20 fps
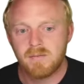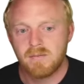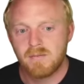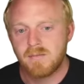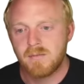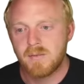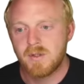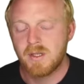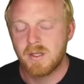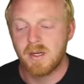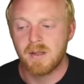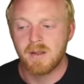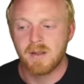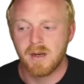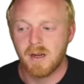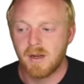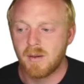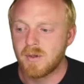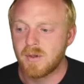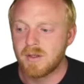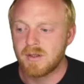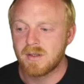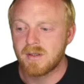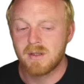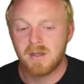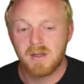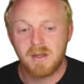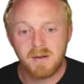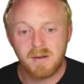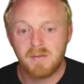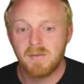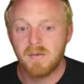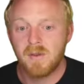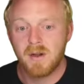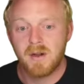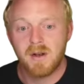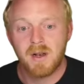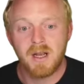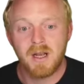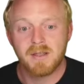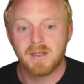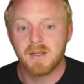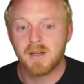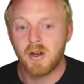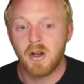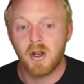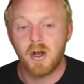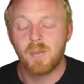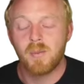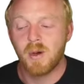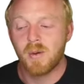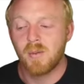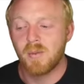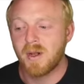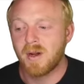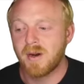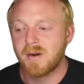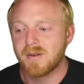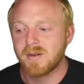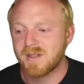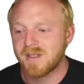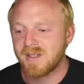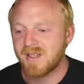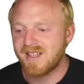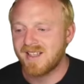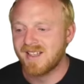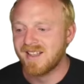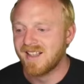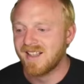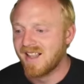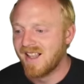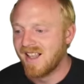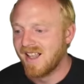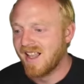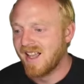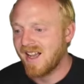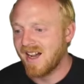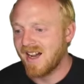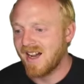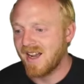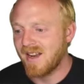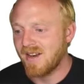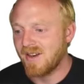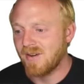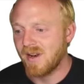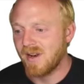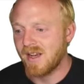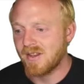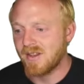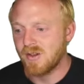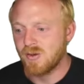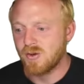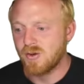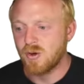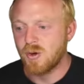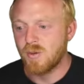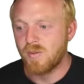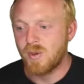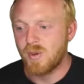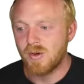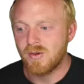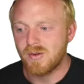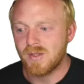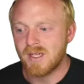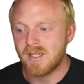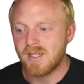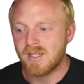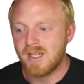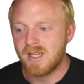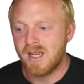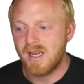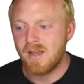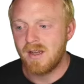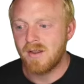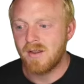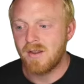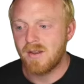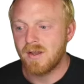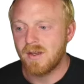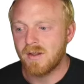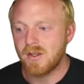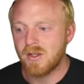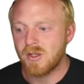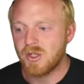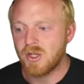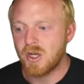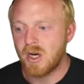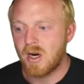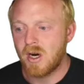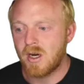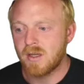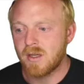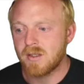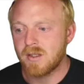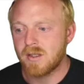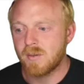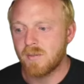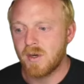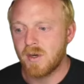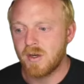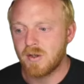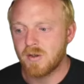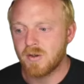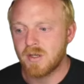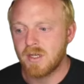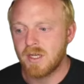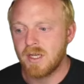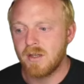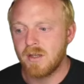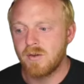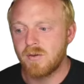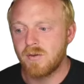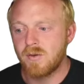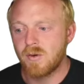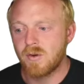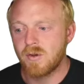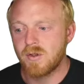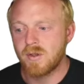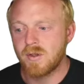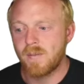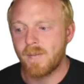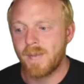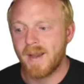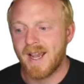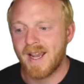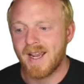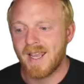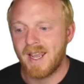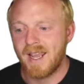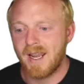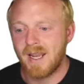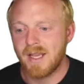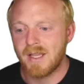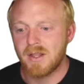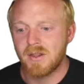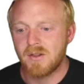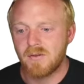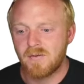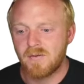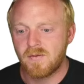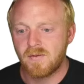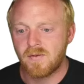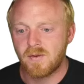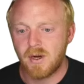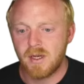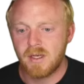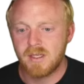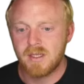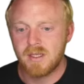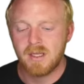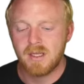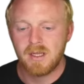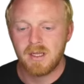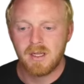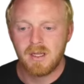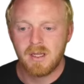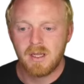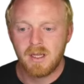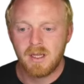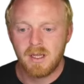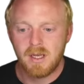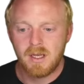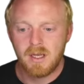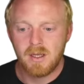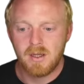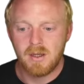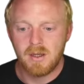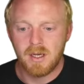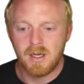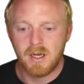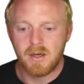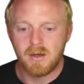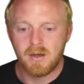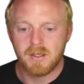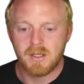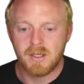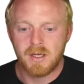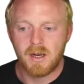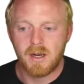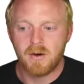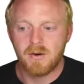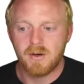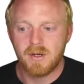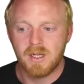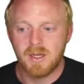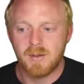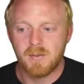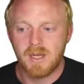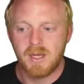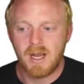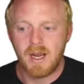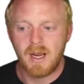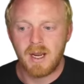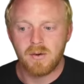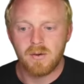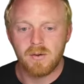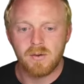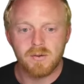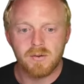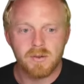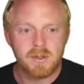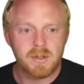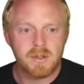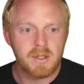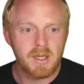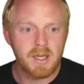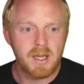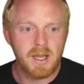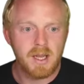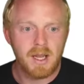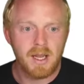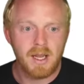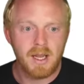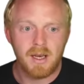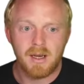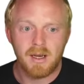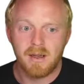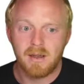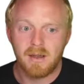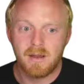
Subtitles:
see in the name, this is the classic claw pump pliers. I do like the dual opposing teeth in the jaws, the miniature teeth towards the back and the front. You got your standard dipped handles, and